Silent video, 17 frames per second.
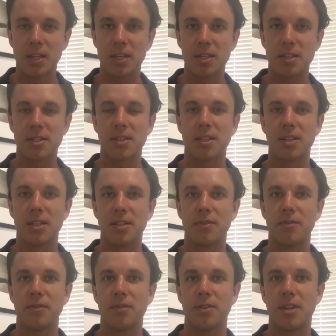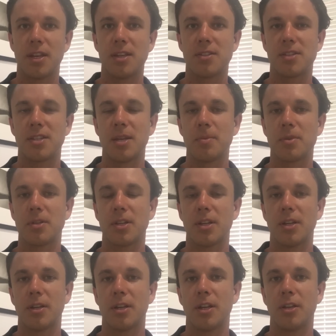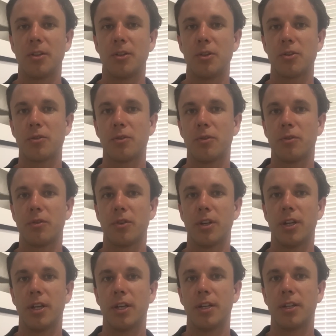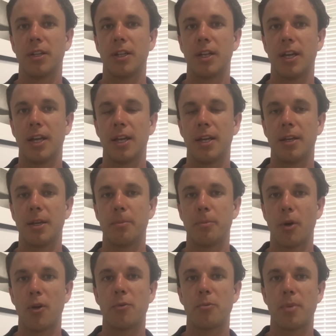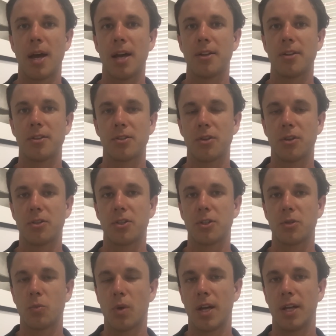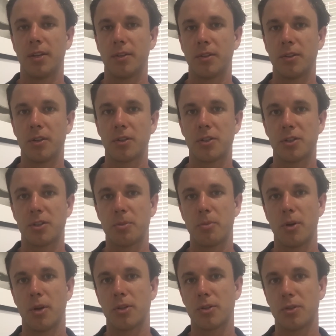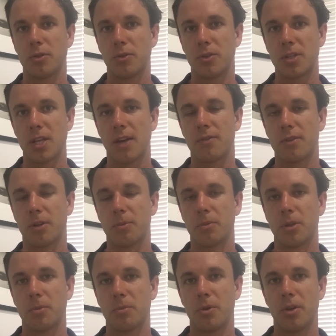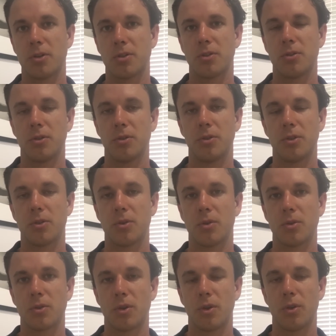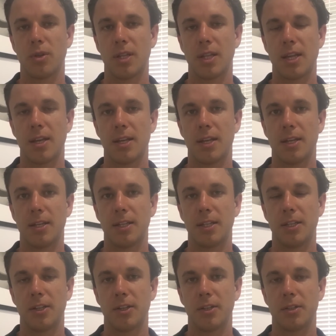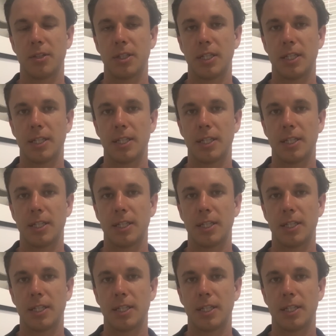these tips are useful for both partners, not just one, not just the person who's suffering, but the person who is also, you know,